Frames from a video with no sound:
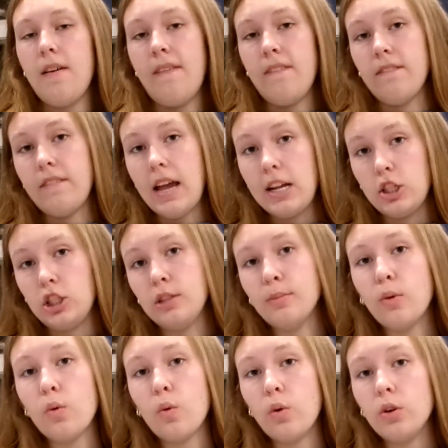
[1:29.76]
vegetable
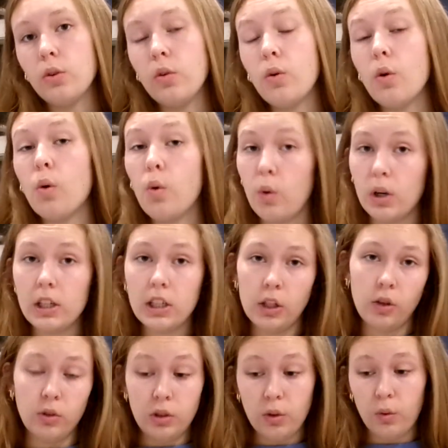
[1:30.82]
oil or
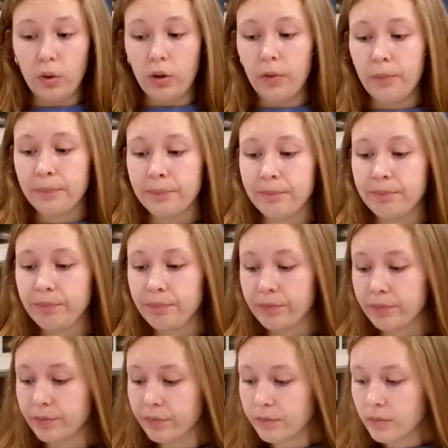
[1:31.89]
canola oil,
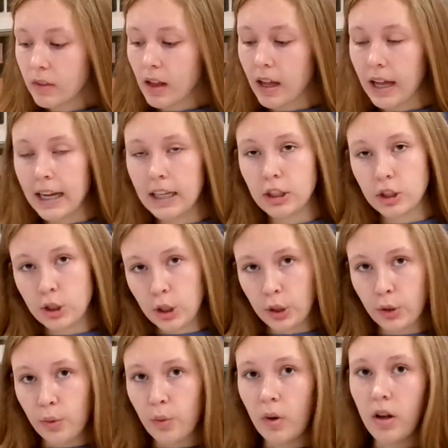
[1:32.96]
and
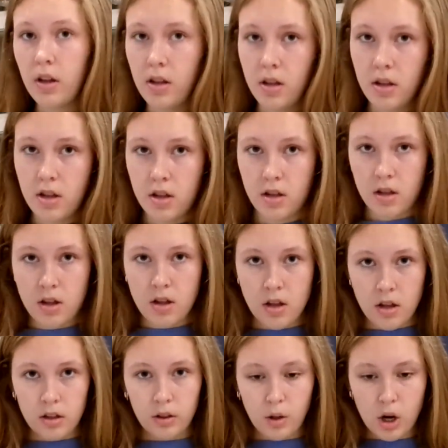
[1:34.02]
2
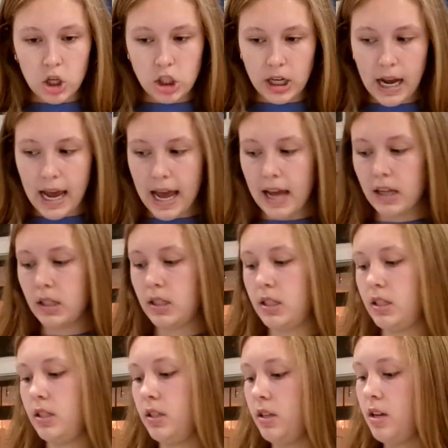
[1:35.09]
large
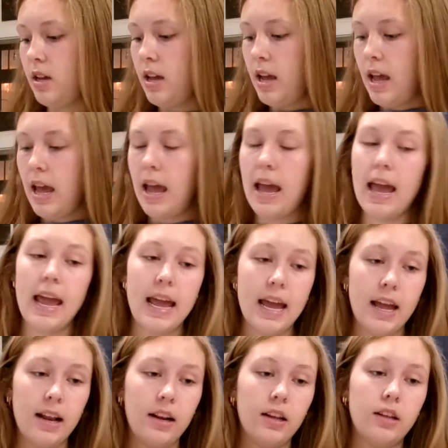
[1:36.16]
eggs,
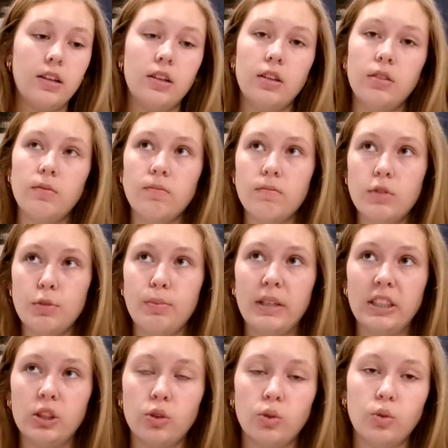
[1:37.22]
and
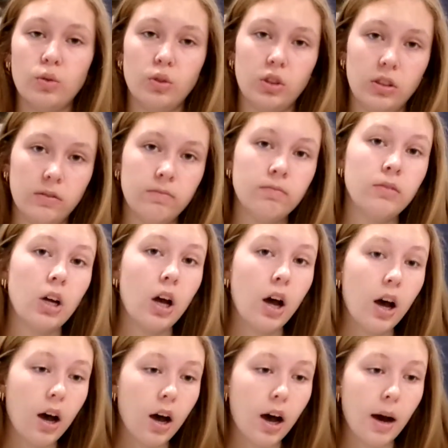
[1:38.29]
sprinkles,
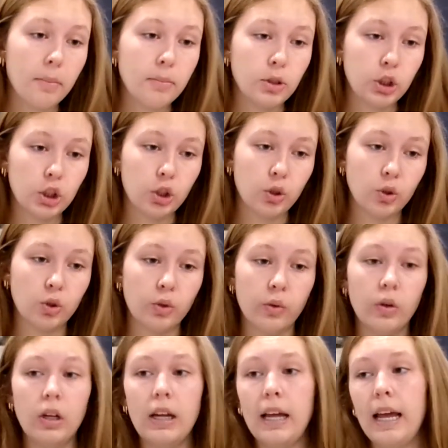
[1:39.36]
optional,
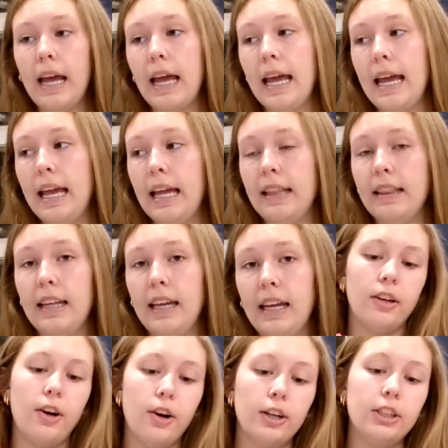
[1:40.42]
and then
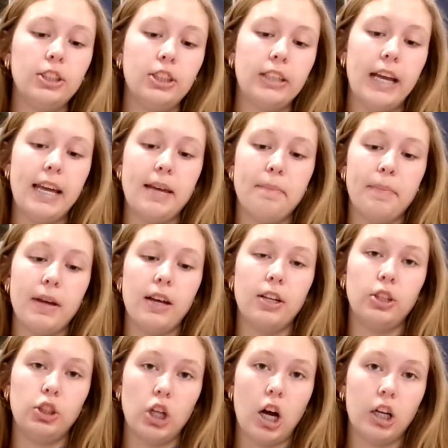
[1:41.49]
heart-shaped
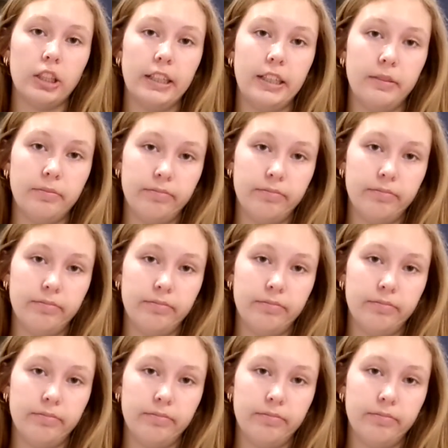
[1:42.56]
chocolate